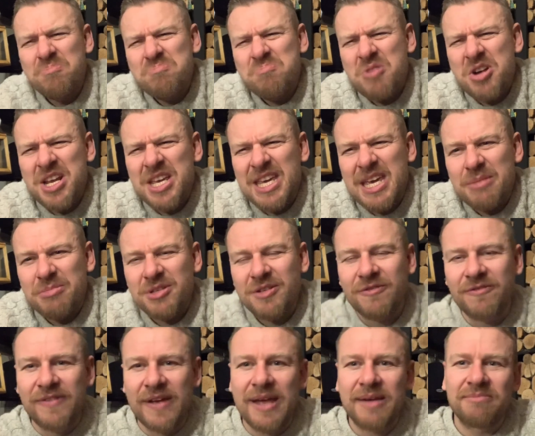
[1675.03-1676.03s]
but it keeps you
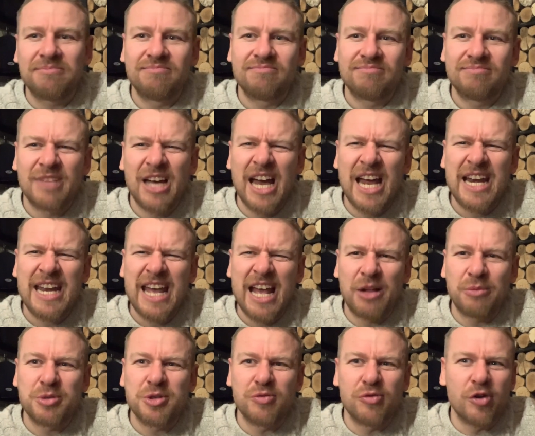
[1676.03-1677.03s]
fit and it
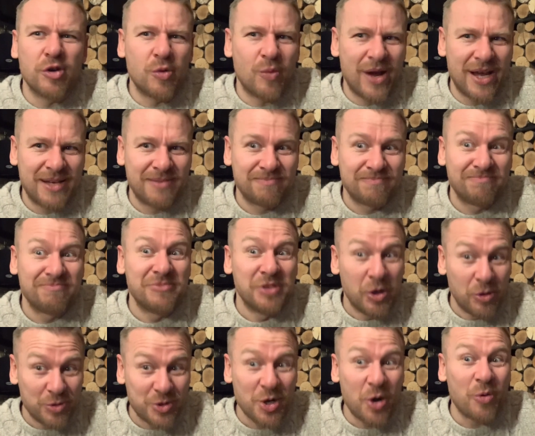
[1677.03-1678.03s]
helps you run away.
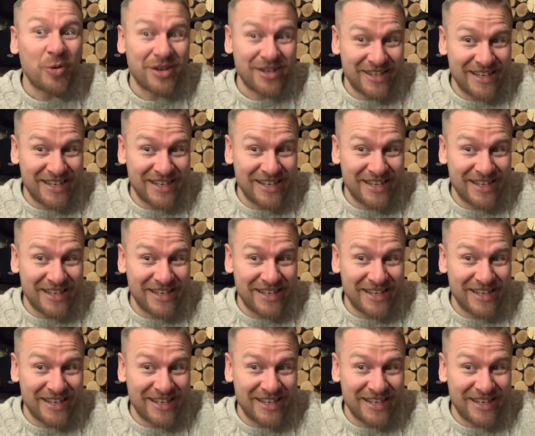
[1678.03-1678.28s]
No joke.